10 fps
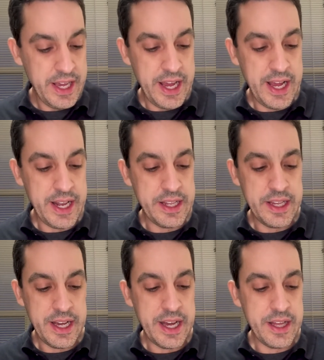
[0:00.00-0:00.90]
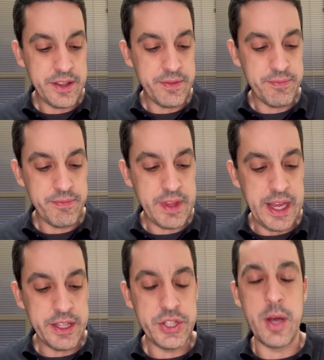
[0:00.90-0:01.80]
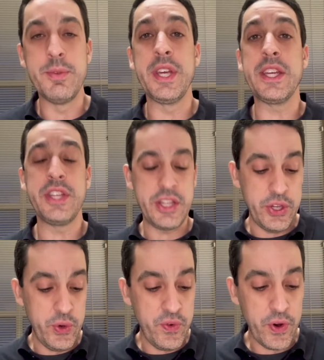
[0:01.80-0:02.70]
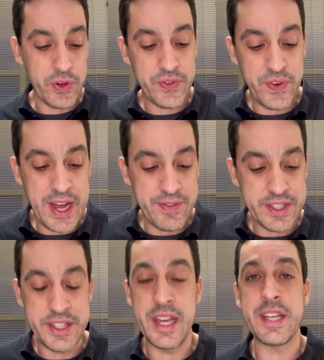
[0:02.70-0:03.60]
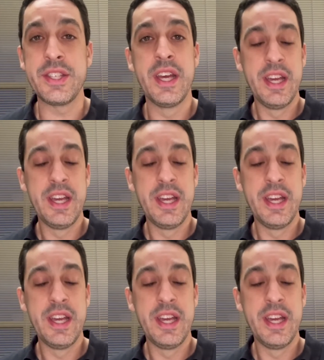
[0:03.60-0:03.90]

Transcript: And uh, in Psalm 62, verse 5 and 6,